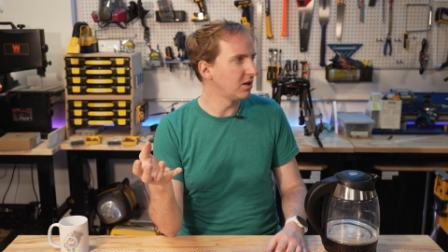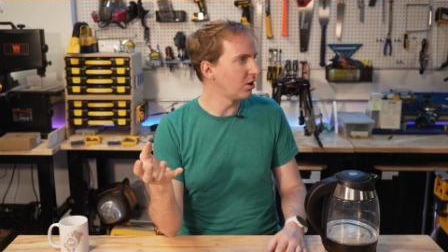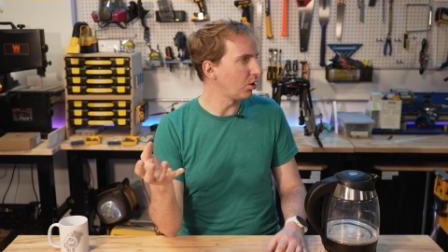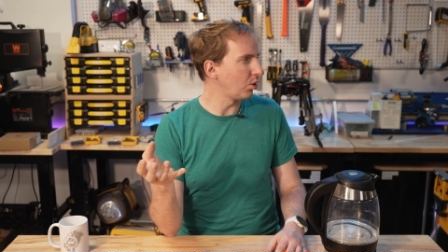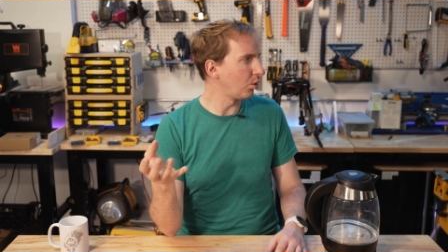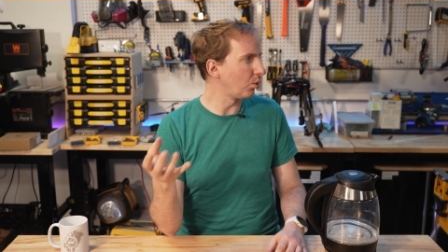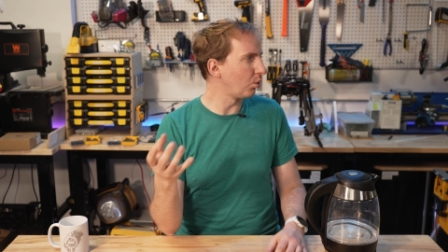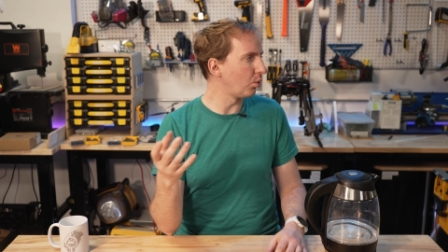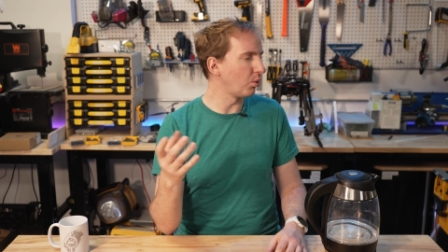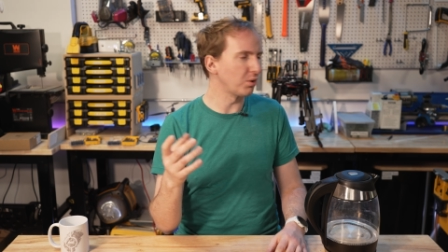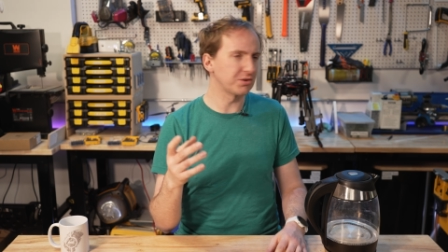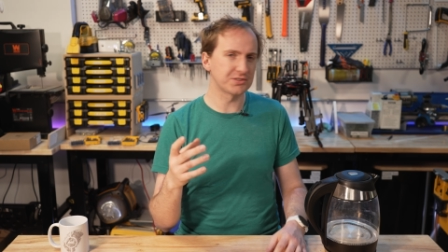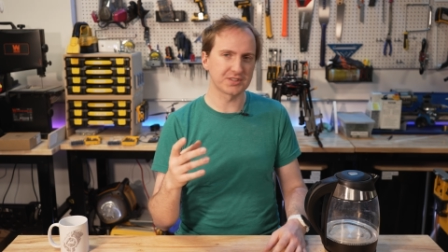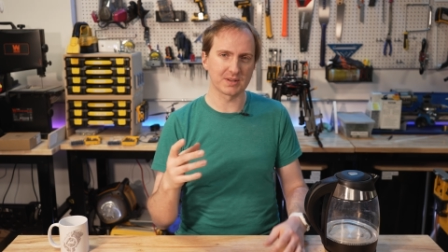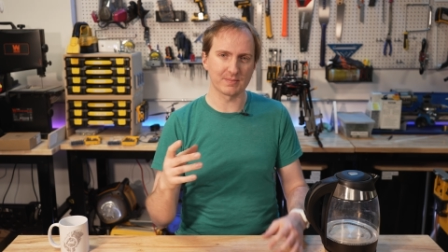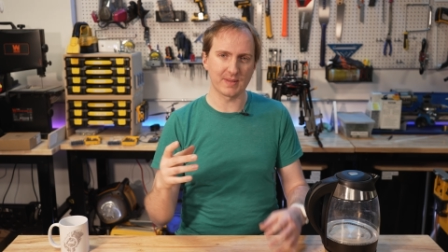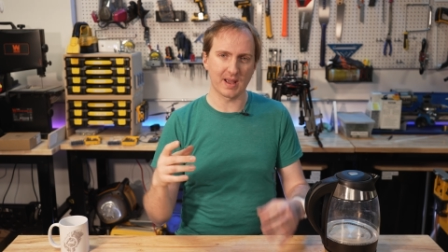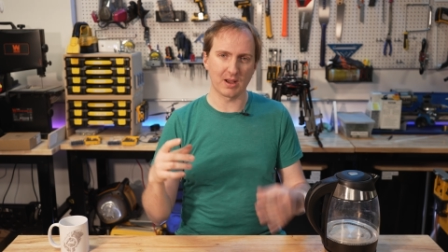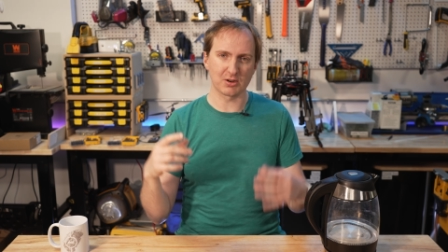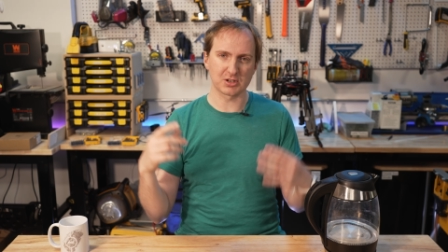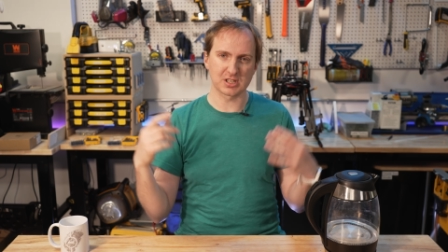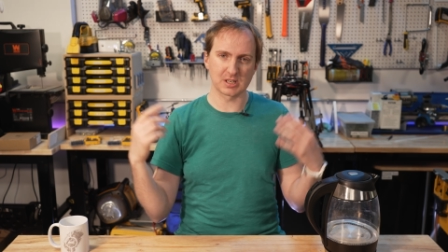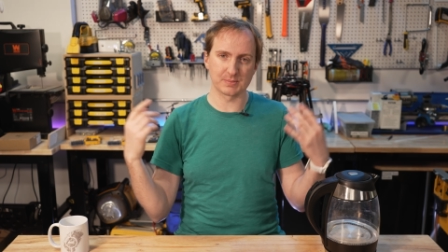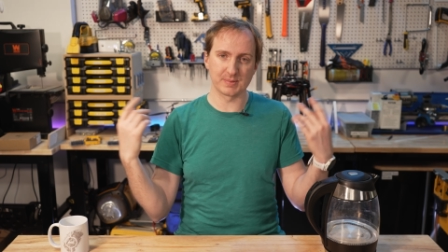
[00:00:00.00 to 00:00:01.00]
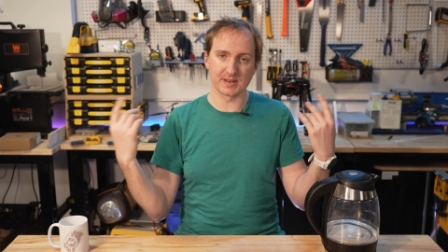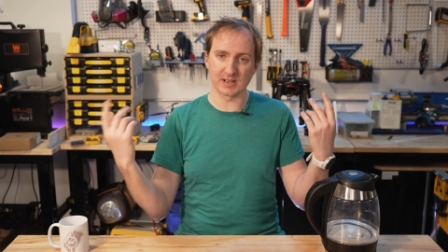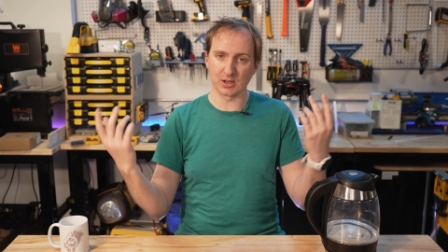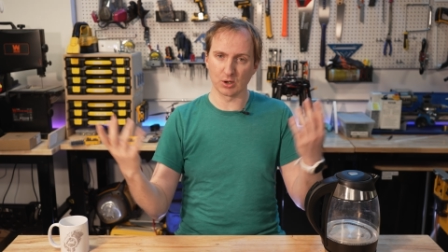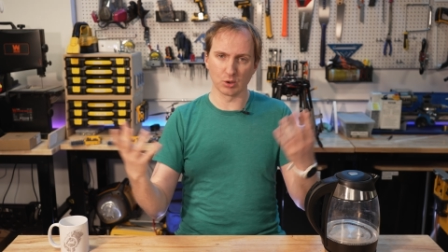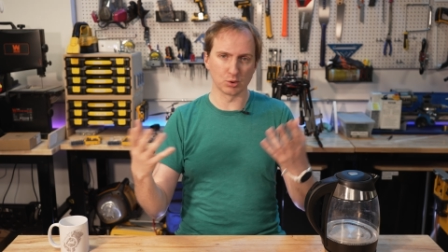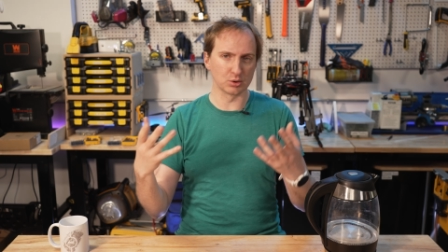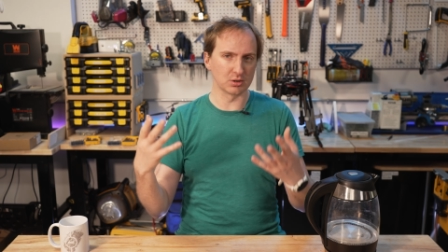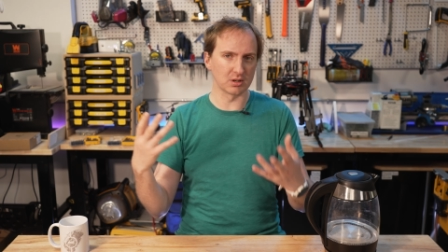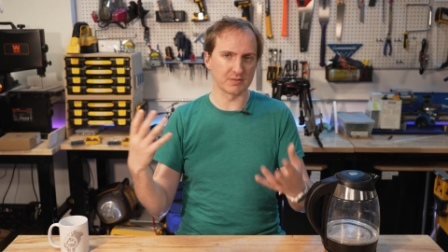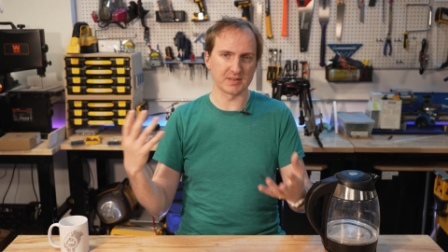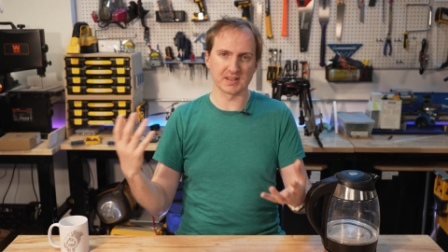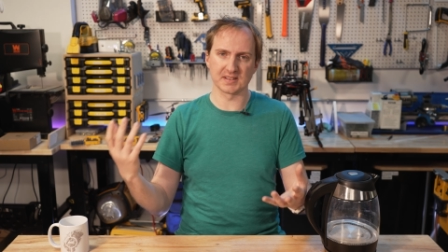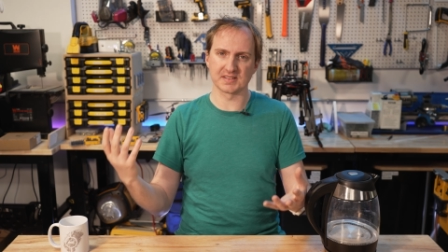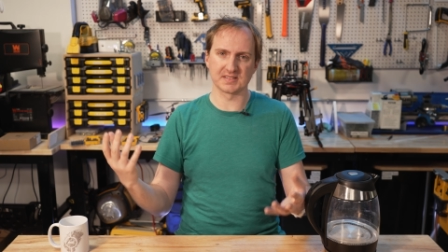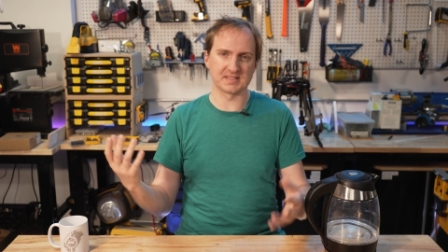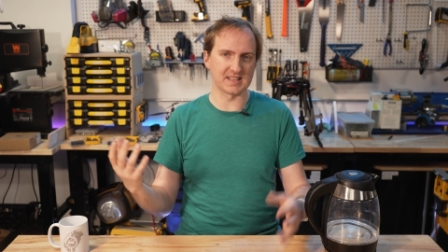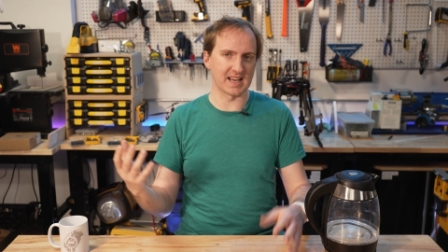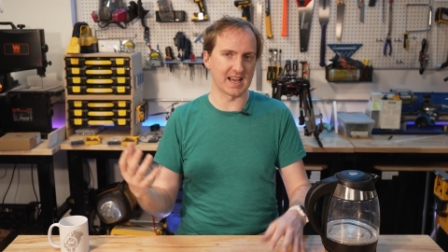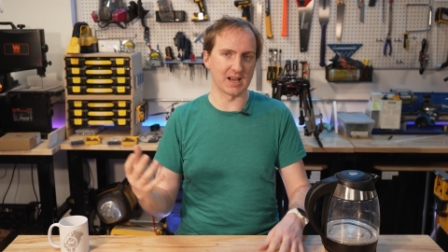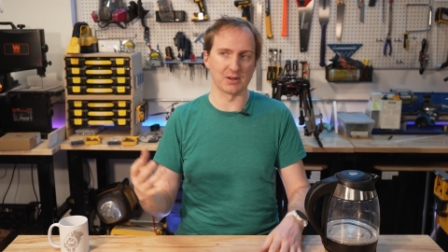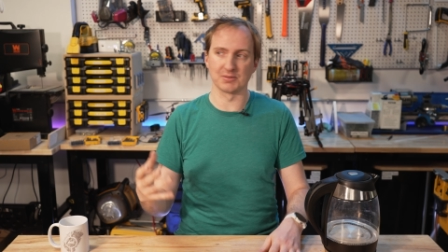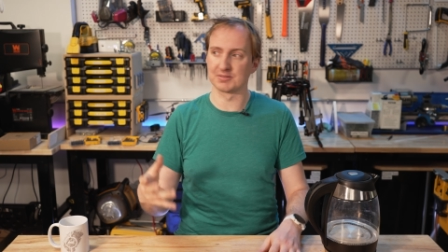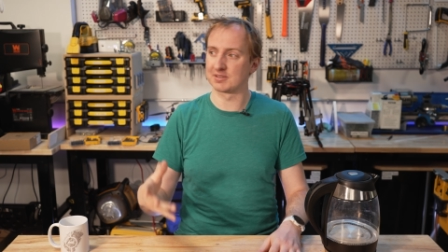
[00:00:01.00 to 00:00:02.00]
or somehow shipping all of this
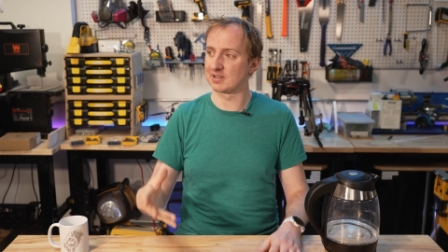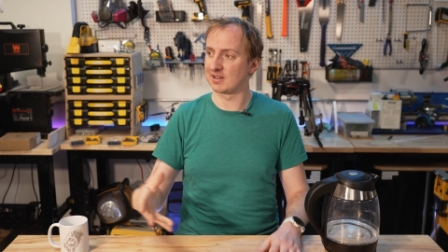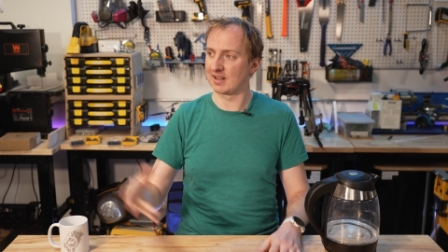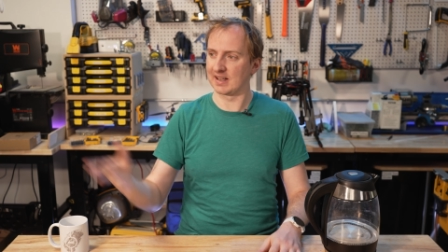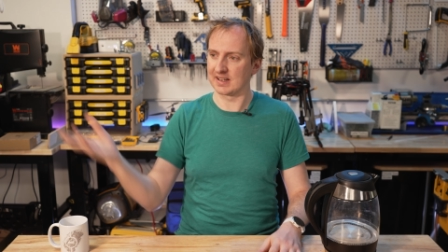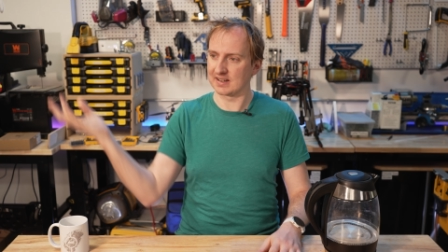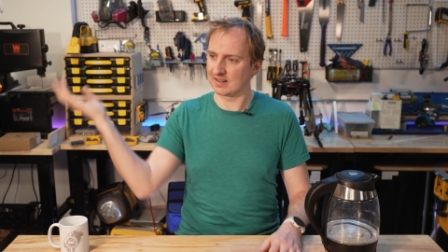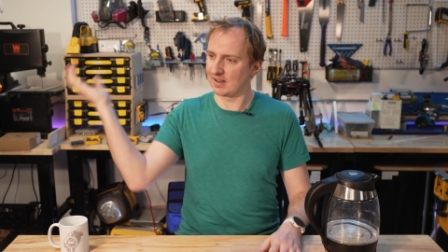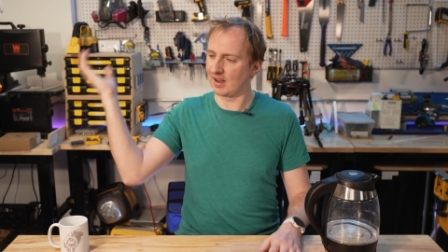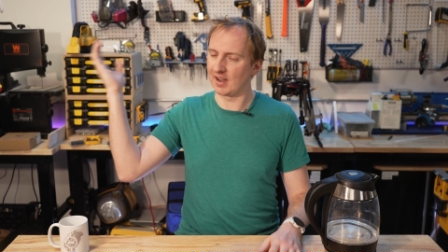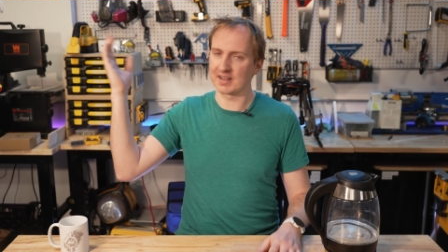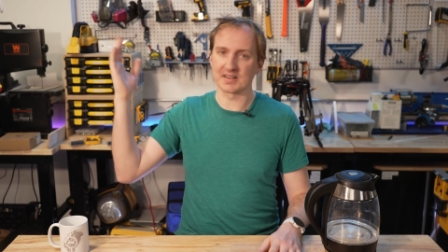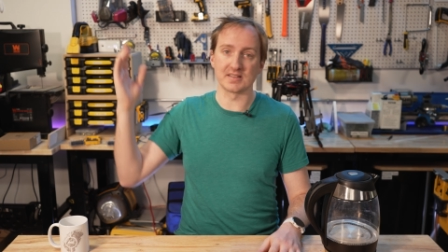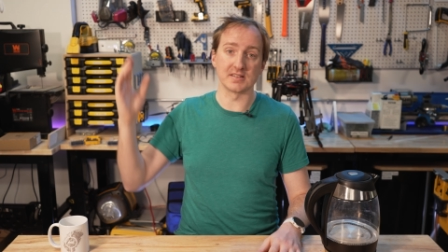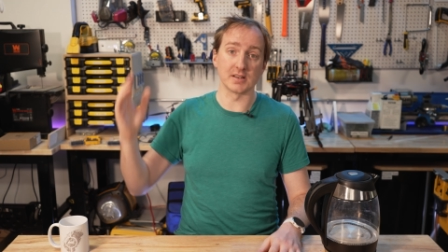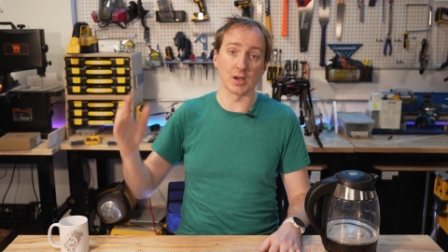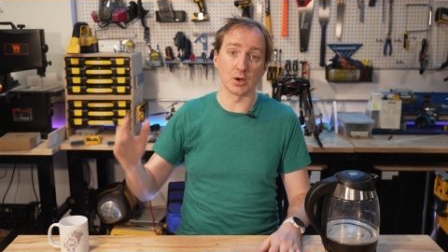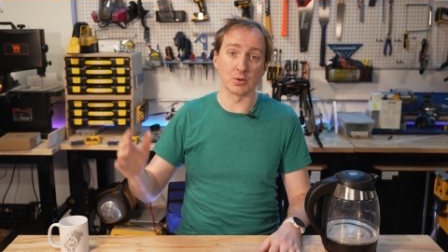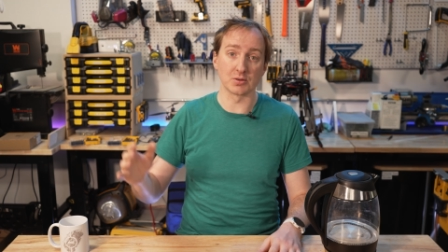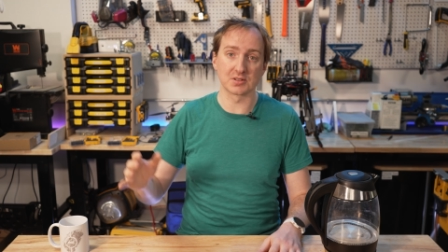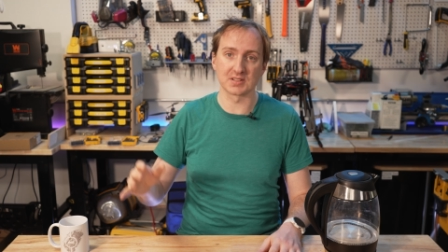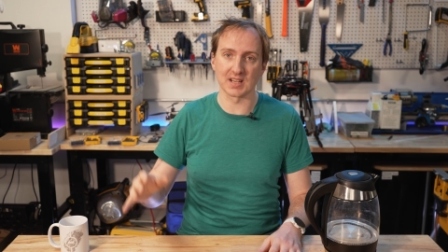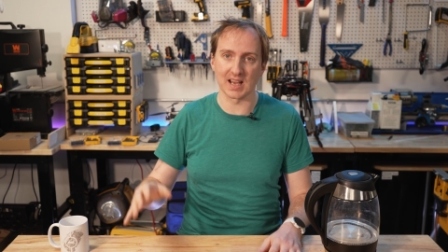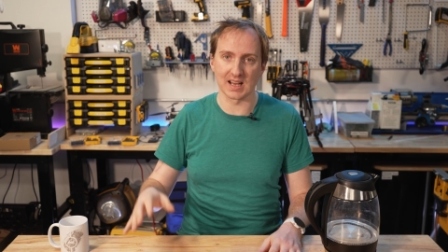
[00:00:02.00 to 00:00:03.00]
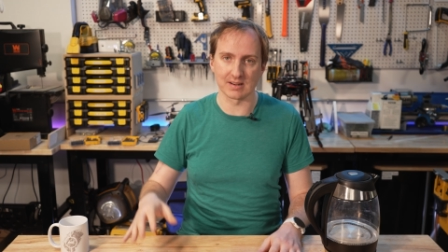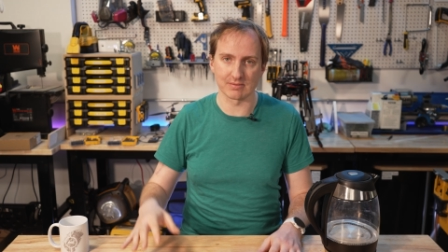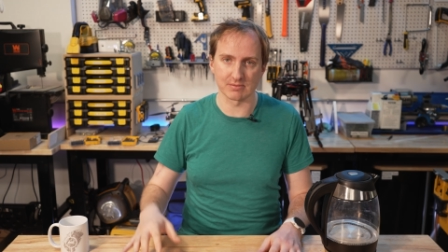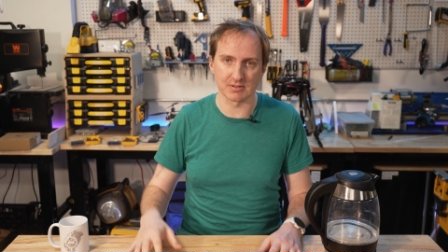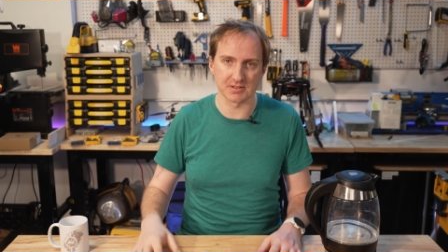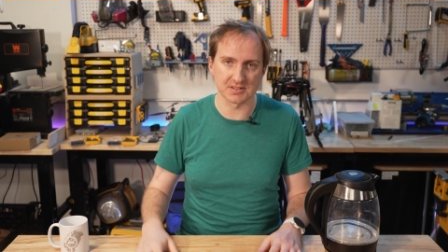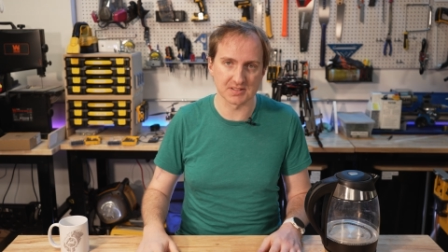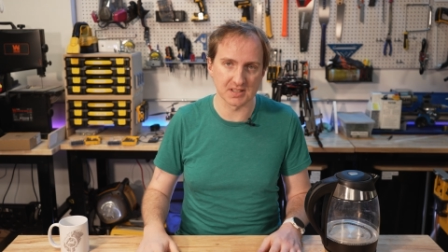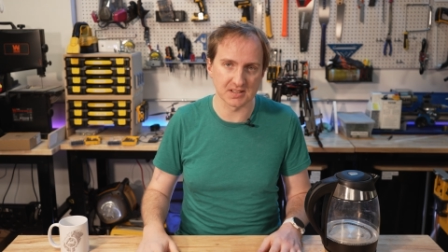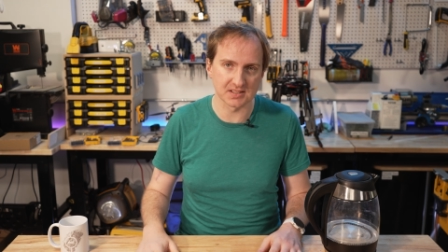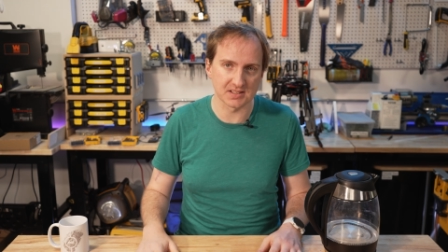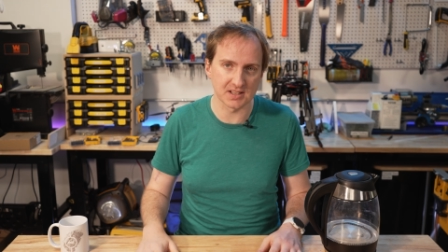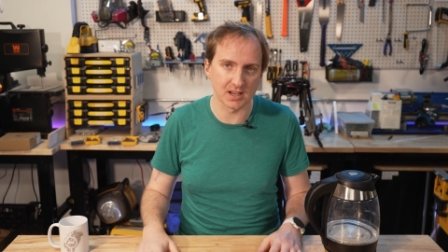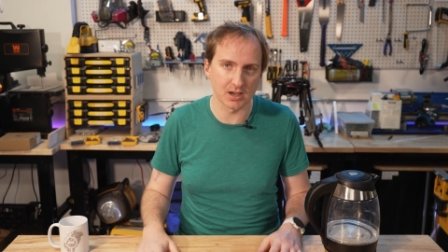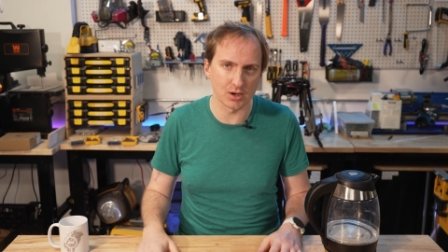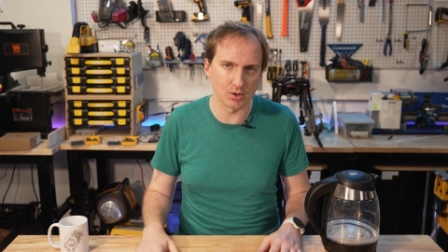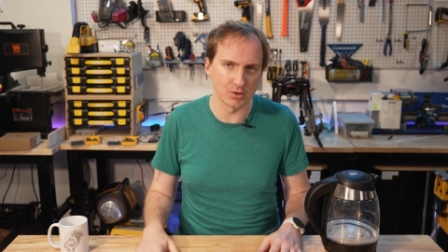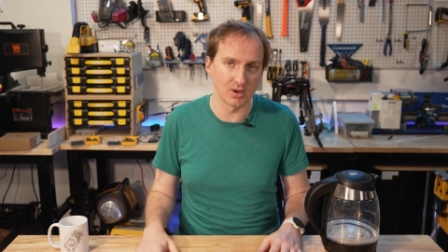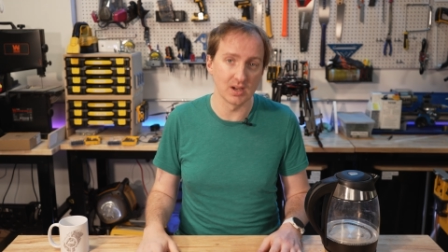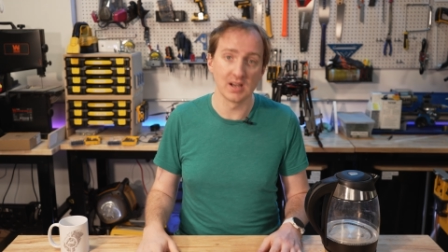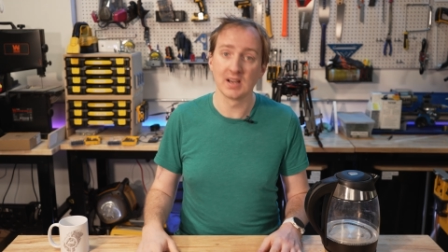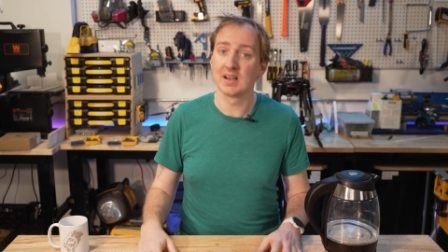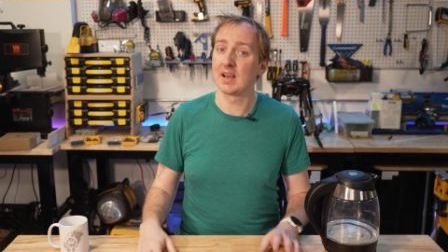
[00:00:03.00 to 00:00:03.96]
down to, like, I don't know, San Francisco,